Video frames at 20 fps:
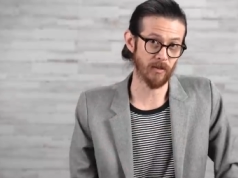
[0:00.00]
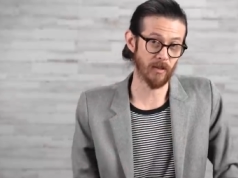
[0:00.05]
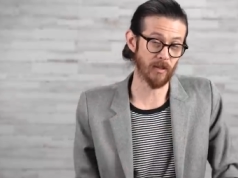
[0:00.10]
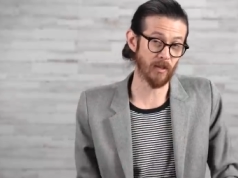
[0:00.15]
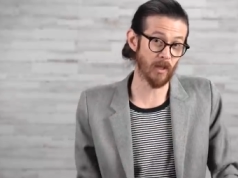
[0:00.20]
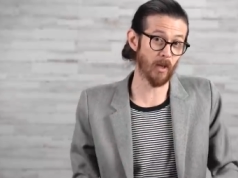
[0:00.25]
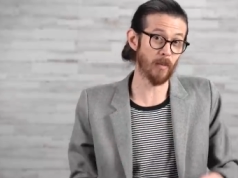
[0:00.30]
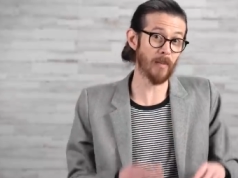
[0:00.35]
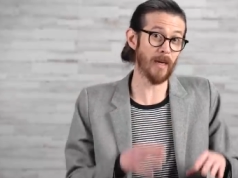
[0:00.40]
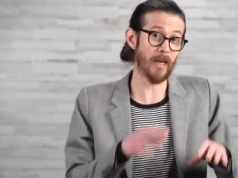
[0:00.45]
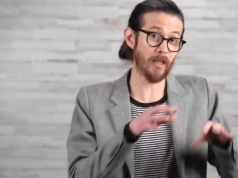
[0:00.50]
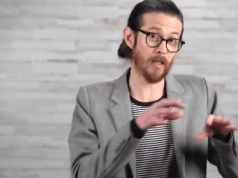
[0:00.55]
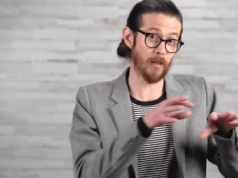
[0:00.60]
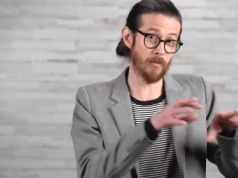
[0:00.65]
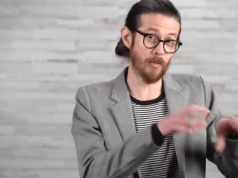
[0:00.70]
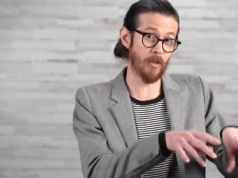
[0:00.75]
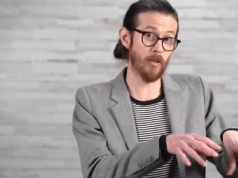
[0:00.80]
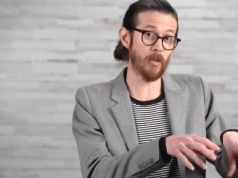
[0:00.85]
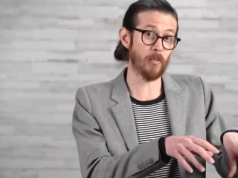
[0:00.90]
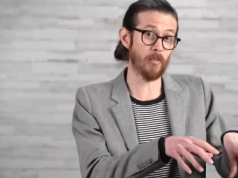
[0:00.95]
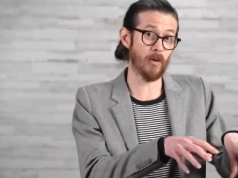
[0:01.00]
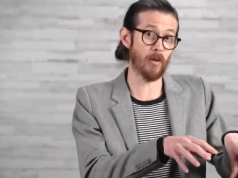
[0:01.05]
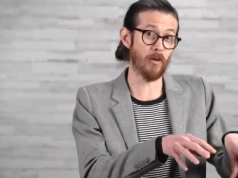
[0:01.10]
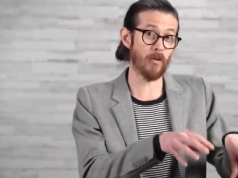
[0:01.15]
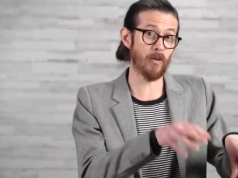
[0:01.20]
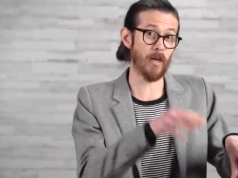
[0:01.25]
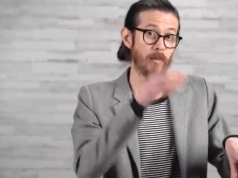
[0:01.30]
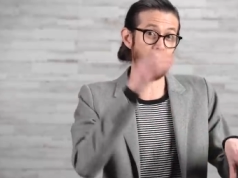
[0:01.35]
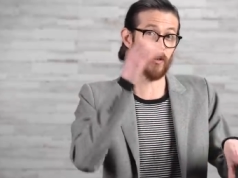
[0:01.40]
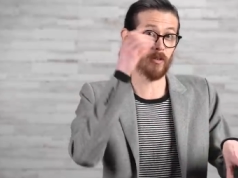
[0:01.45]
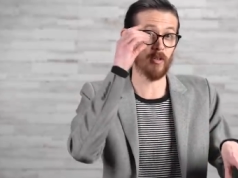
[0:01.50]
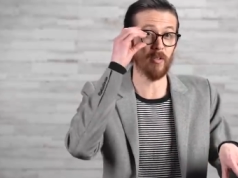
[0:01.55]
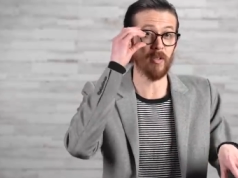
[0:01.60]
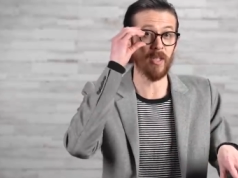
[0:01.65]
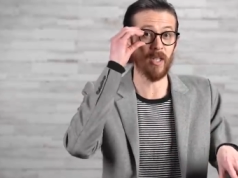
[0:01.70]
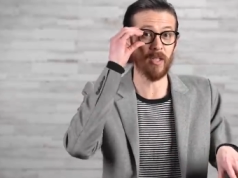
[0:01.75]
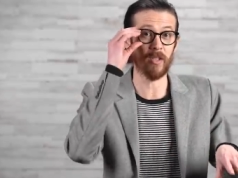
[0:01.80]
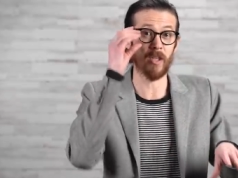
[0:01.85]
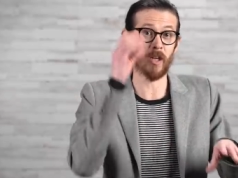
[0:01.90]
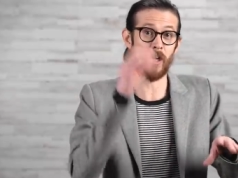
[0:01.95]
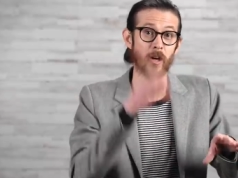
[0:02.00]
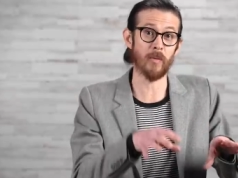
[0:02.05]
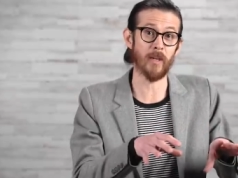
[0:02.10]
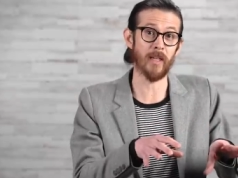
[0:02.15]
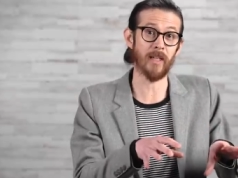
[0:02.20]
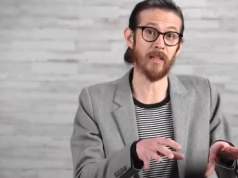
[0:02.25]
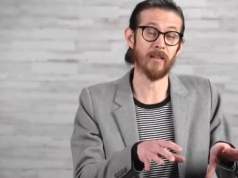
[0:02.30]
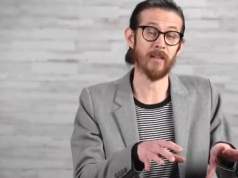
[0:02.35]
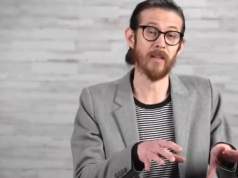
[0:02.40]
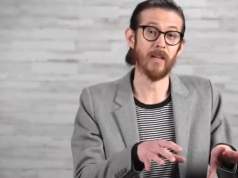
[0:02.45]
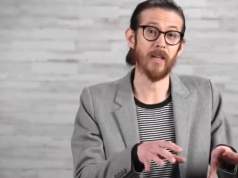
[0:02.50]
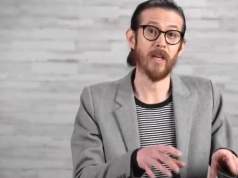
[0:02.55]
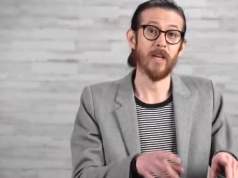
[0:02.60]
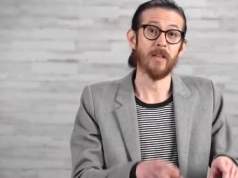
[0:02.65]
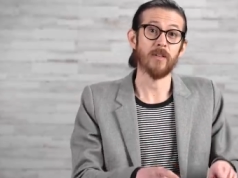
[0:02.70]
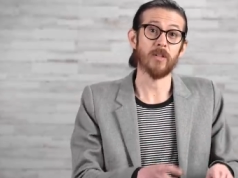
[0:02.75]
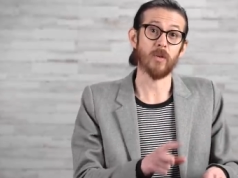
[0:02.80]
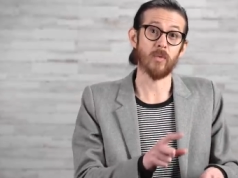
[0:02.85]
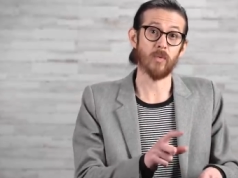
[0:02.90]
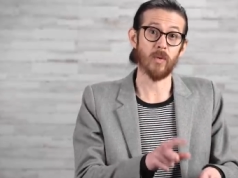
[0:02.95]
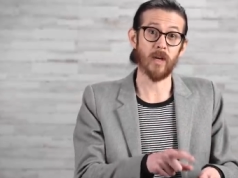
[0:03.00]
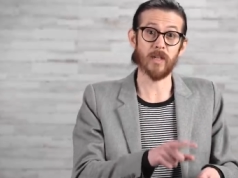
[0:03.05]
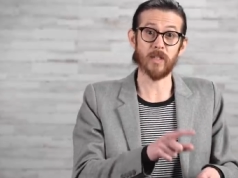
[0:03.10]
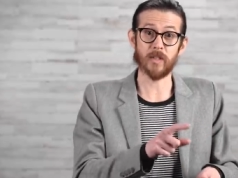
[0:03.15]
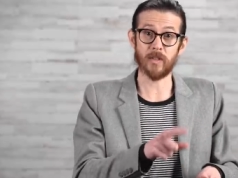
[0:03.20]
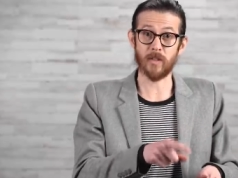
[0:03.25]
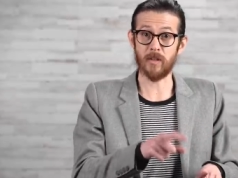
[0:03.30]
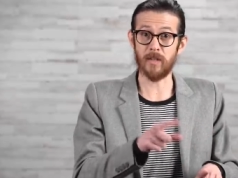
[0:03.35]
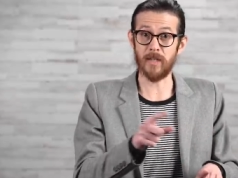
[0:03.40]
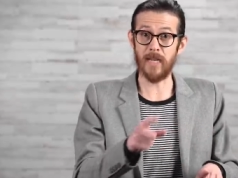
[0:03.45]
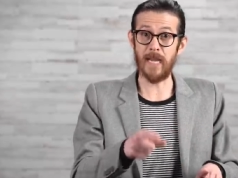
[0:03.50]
You know about a computer programmer who does coding to run a certain